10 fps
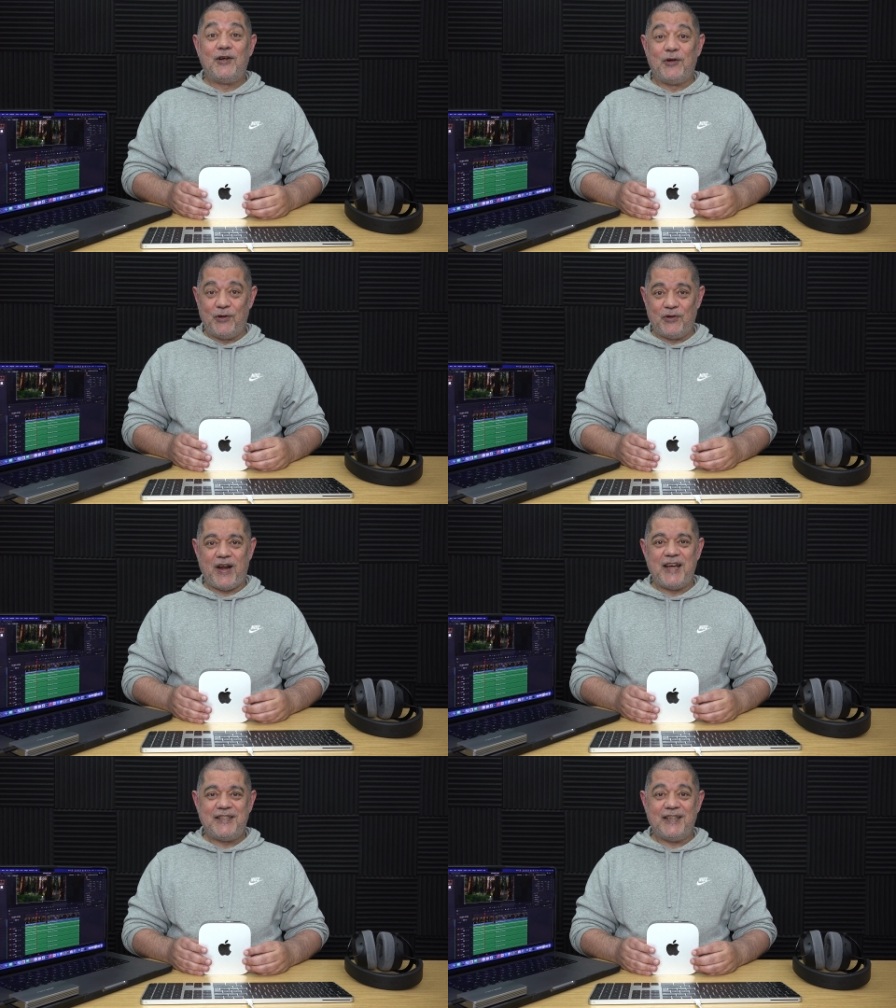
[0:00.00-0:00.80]
All
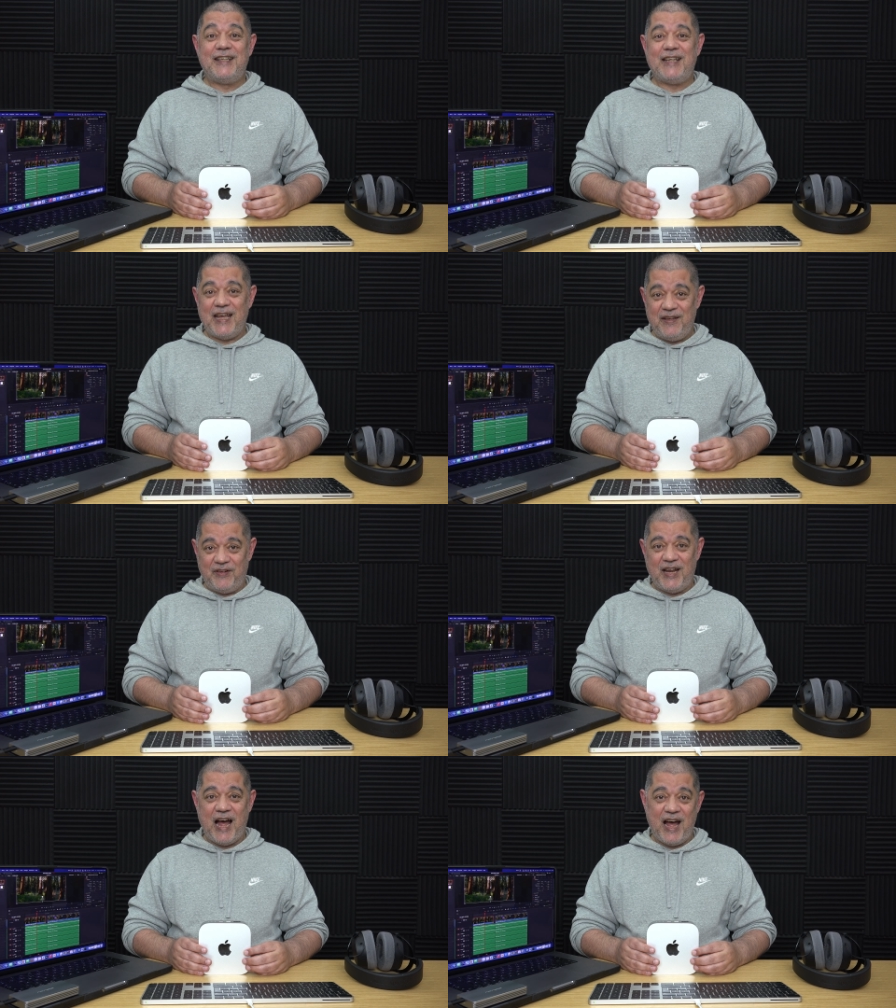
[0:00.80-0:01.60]
right,
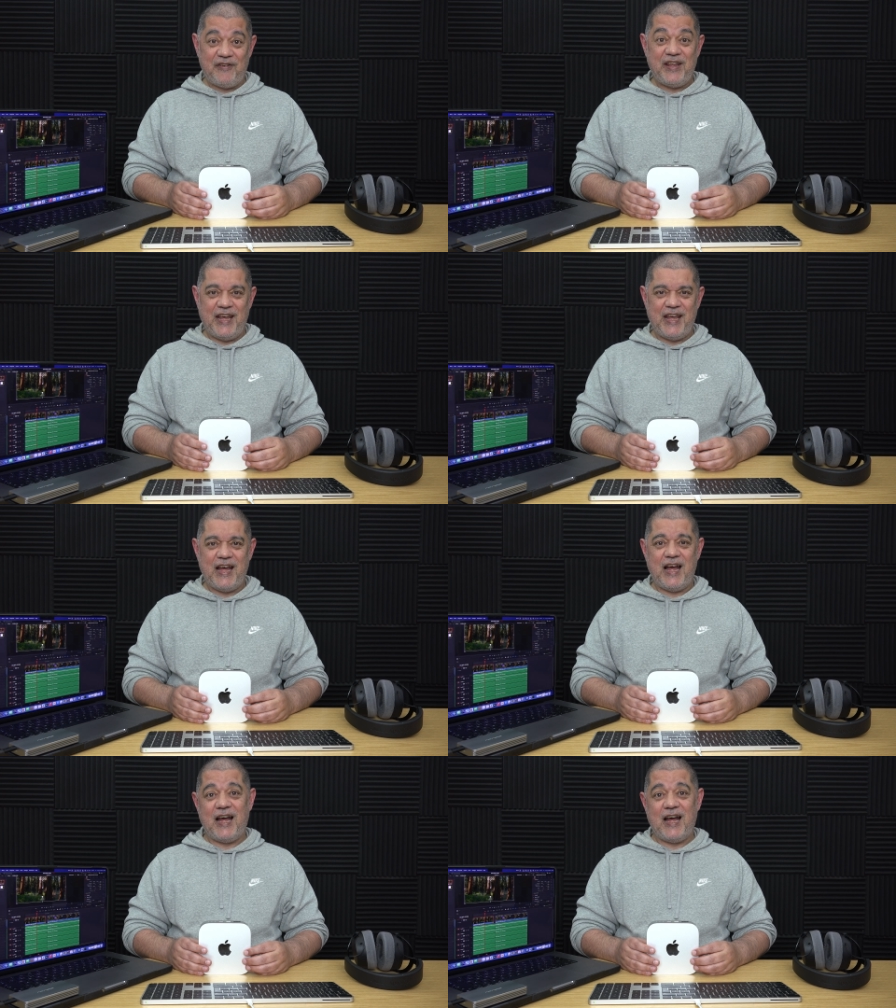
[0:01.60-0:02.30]
David Harry here,